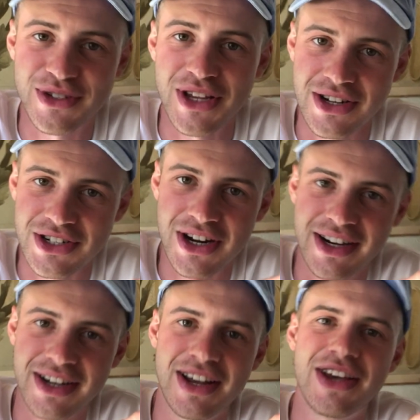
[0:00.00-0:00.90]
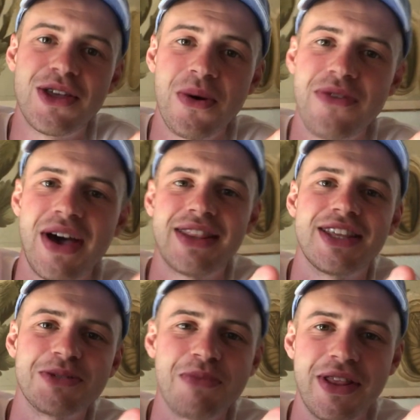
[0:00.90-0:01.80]
sunshine that we've had
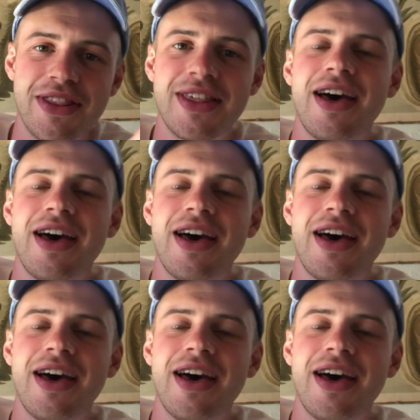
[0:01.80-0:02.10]
this month,